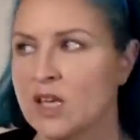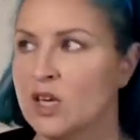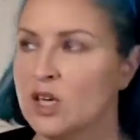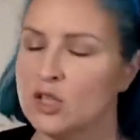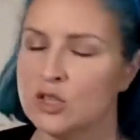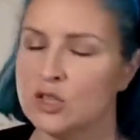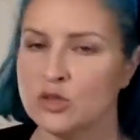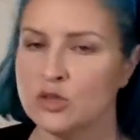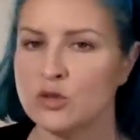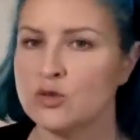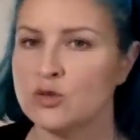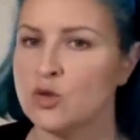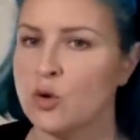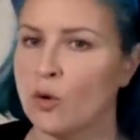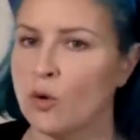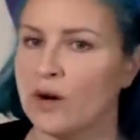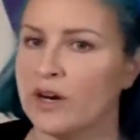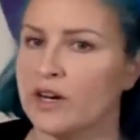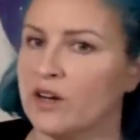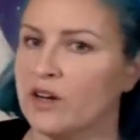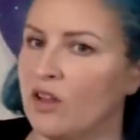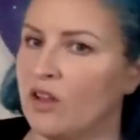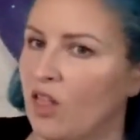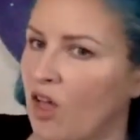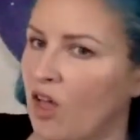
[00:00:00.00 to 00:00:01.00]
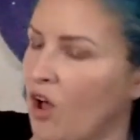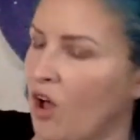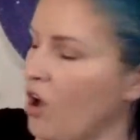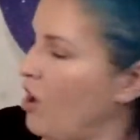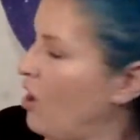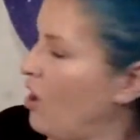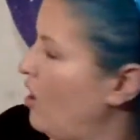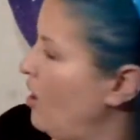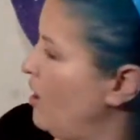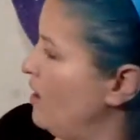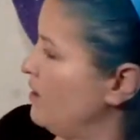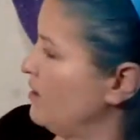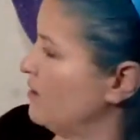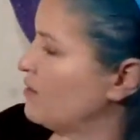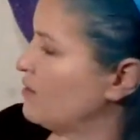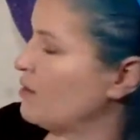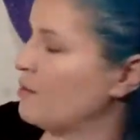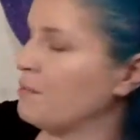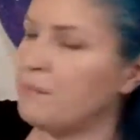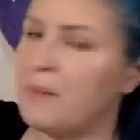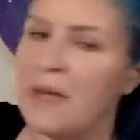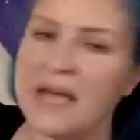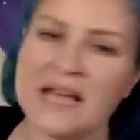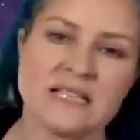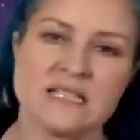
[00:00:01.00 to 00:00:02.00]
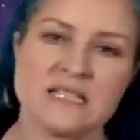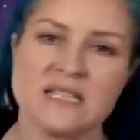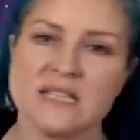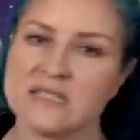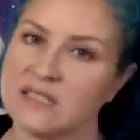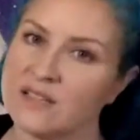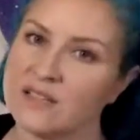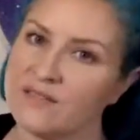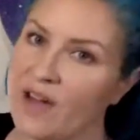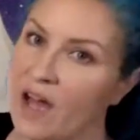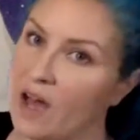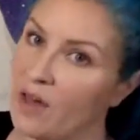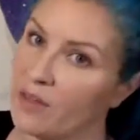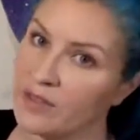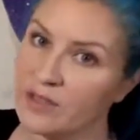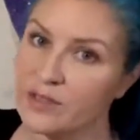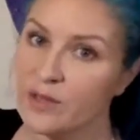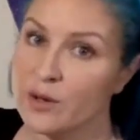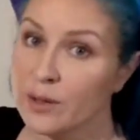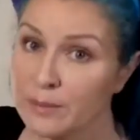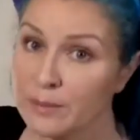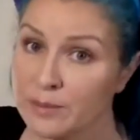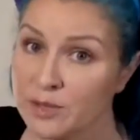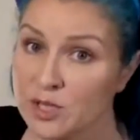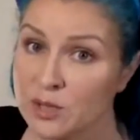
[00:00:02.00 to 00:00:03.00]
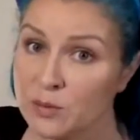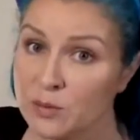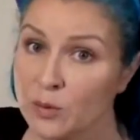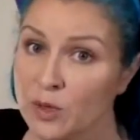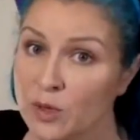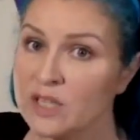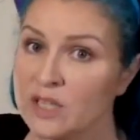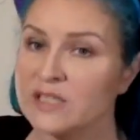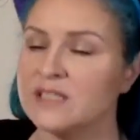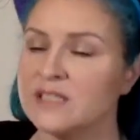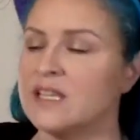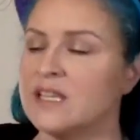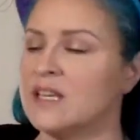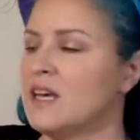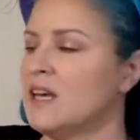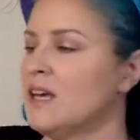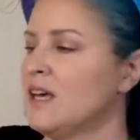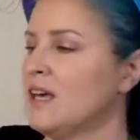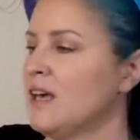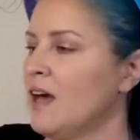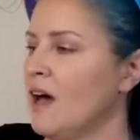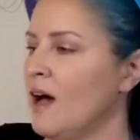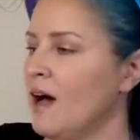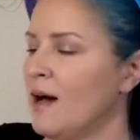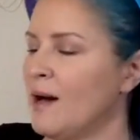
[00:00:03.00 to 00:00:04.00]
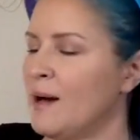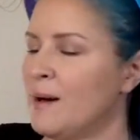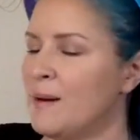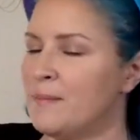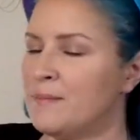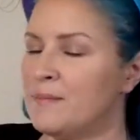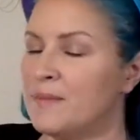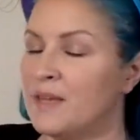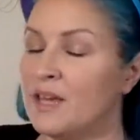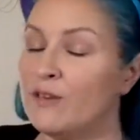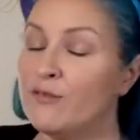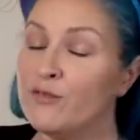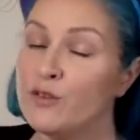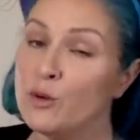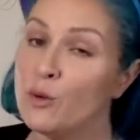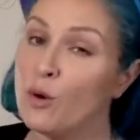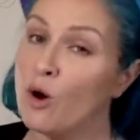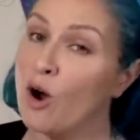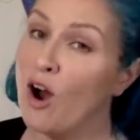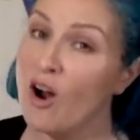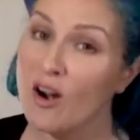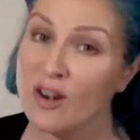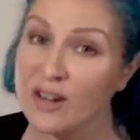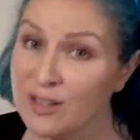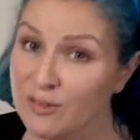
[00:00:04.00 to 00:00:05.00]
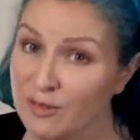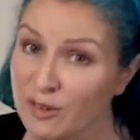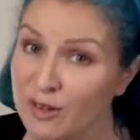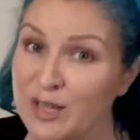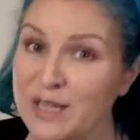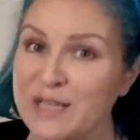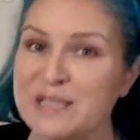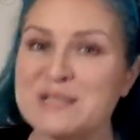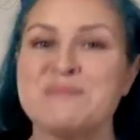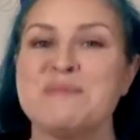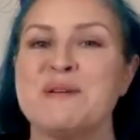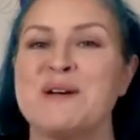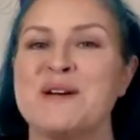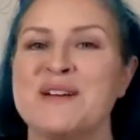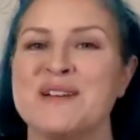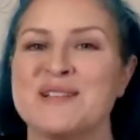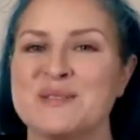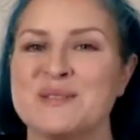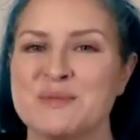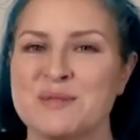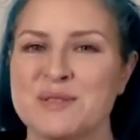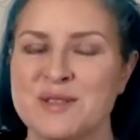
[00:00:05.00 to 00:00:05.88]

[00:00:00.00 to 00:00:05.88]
tutorial on the basics of how the sewing machine works. If you are already very experienced with